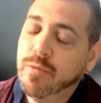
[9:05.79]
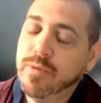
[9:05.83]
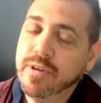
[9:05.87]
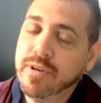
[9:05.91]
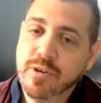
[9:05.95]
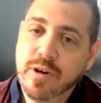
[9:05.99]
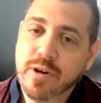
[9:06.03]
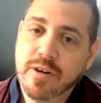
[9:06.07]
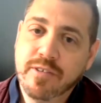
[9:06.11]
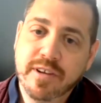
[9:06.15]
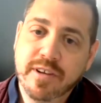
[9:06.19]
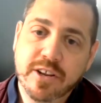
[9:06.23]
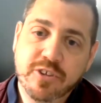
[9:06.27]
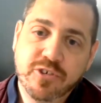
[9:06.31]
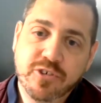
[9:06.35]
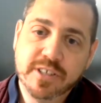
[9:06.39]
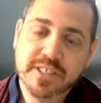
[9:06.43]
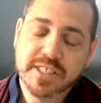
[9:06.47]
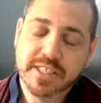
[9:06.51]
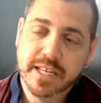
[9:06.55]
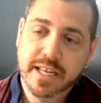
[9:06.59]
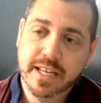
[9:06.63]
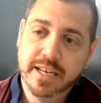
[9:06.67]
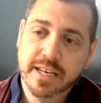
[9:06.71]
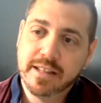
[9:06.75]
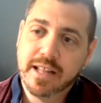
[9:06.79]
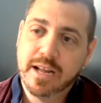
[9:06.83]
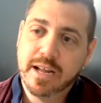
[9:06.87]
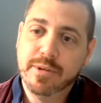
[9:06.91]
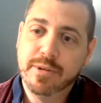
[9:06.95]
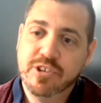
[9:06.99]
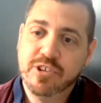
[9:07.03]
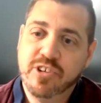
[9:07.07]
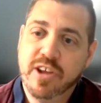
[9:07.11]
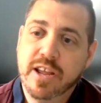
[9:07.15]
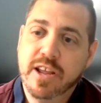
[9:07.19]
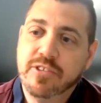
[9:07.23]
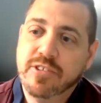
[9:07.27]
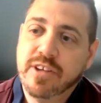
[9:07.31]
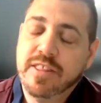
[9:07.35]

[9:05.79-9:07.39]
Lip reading: we do have an interest in climate change.